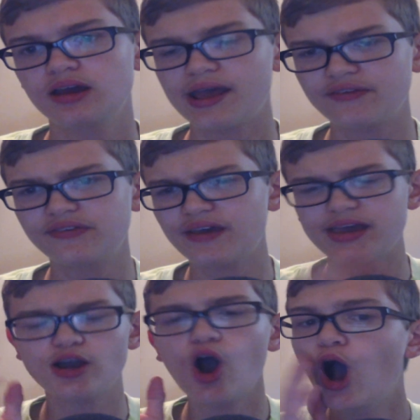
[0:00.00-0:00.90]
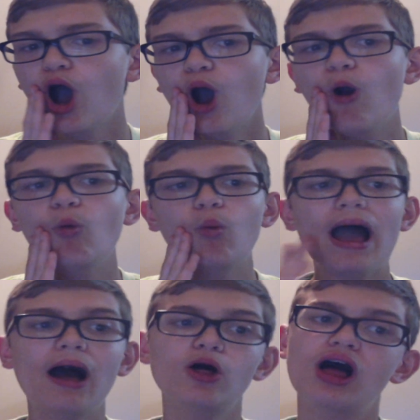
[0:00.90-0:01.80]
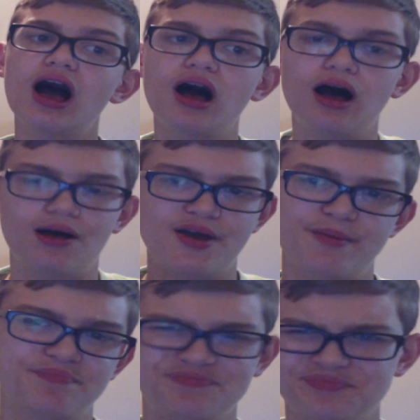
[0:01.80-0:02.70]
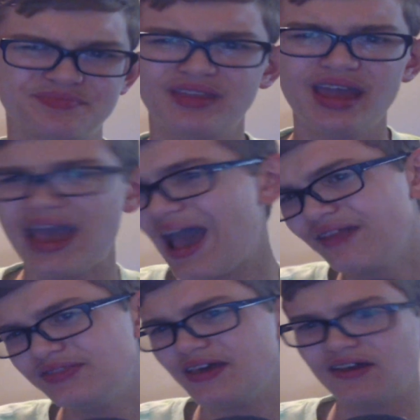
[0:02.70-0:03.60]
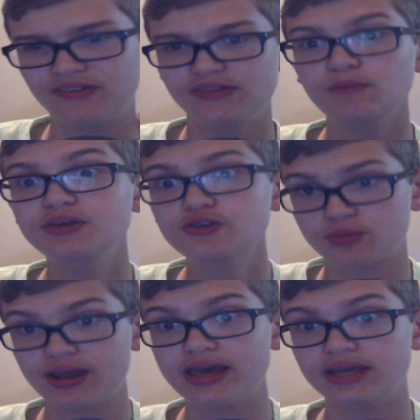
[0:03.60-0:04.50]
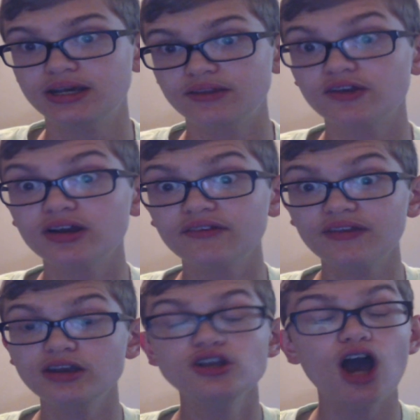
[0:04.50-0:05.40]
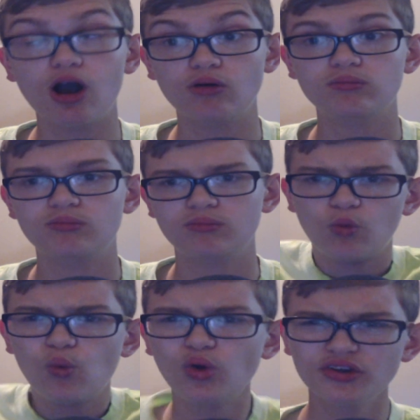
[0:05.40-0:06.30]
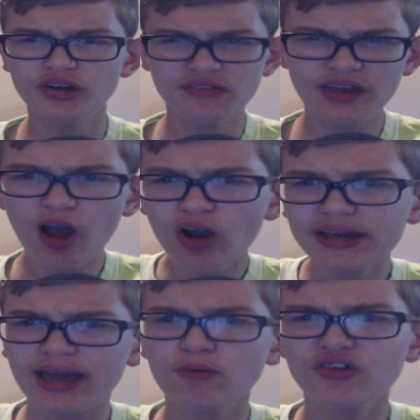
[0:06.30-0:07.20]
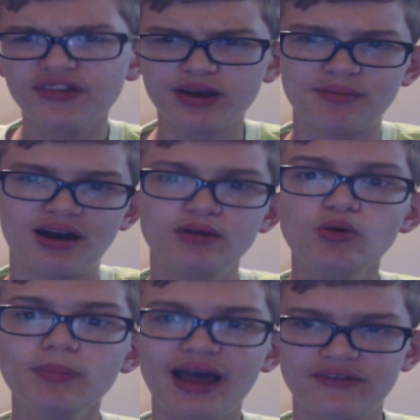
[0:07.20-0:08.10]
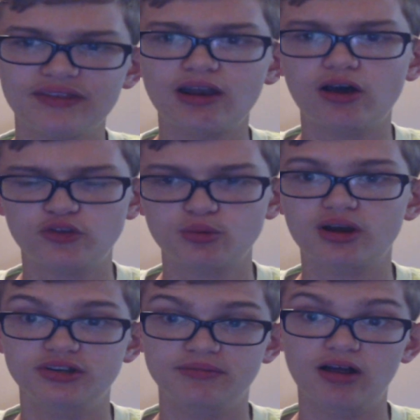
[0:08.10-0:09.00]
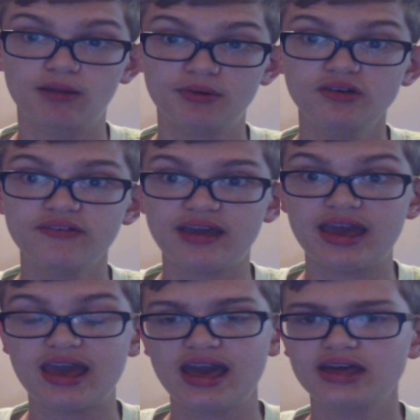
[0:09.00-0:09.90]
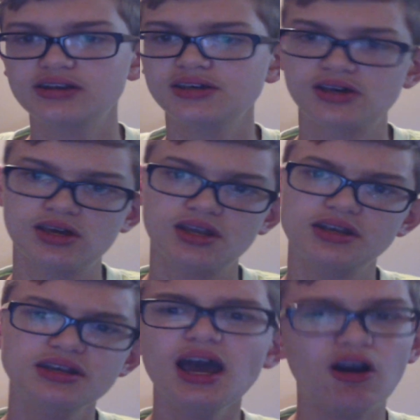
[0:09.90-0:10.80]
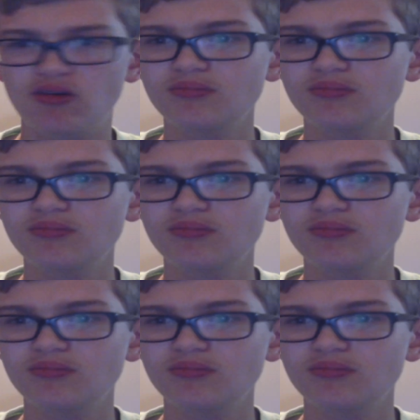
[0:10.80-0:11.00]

and saying, oh, well, add this, it'd be great. They're going to say no. Or they're going to say, okay, we'll think about it. We'll pass that on to our developers, and no.